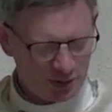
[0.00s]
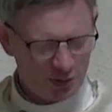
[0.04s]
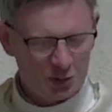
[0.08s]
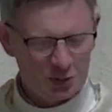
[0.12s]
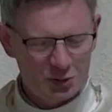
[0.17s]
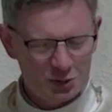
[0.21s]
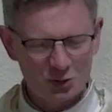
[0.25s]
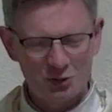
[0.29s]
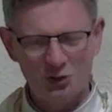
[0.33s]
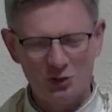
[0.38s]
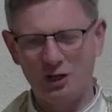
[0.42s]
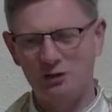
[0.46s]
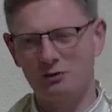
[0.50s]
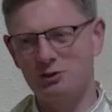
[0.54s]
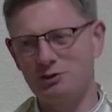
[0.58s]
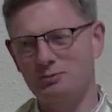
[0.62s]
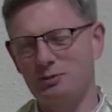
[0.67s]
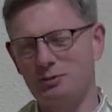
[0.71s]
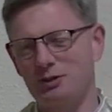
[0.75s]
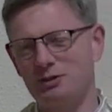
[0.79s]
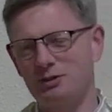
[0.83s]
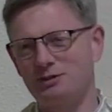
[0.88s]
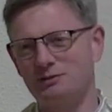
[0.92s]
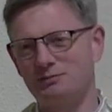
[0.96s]
should not
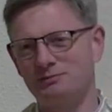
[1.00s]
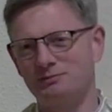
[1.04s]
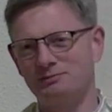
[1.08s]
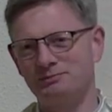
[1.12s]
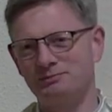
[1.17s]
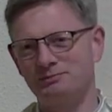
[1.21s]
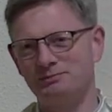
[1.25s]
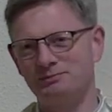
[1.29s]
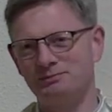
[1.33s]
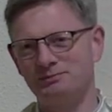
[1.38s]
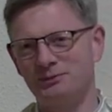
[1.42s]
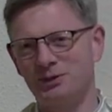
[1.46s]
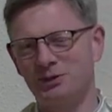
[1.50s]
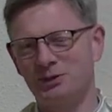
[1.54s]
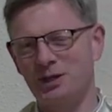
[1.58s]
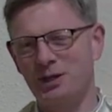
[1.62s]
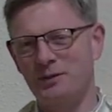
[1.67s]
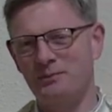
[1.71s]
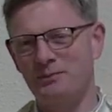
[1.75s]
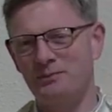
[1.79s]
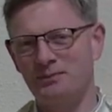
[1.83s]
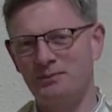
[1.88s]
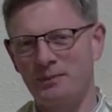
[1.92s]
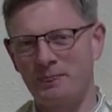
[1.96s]
respond. Okay?
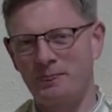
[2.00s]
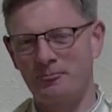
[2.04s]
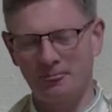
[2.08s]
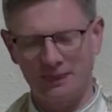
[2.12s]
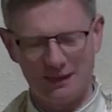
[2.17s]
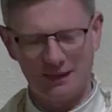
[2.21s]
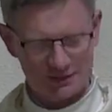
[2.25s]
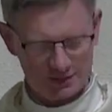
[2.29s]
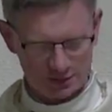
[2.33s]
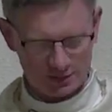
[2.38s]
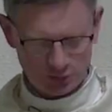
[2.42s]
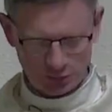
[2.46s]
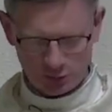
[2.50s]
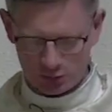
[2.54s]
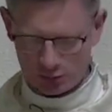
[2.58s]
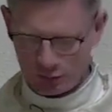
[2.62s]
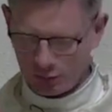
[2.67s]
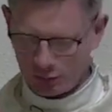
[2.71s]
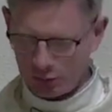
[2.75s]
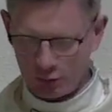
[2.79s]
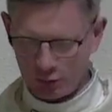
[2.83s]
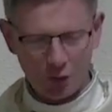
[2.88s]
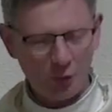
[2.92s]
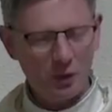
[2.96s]
This is going to go
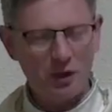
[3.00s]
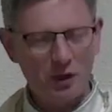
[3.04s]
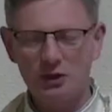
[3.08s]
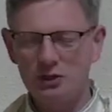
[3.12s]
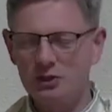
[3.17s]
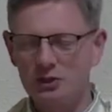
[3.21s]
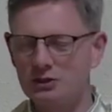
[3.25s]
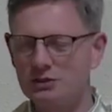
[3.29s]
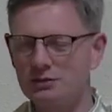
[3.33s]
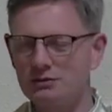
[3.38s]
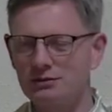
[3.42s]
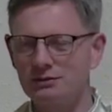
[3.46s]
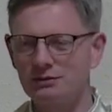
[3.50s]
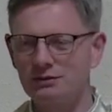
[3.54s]
nowhere good.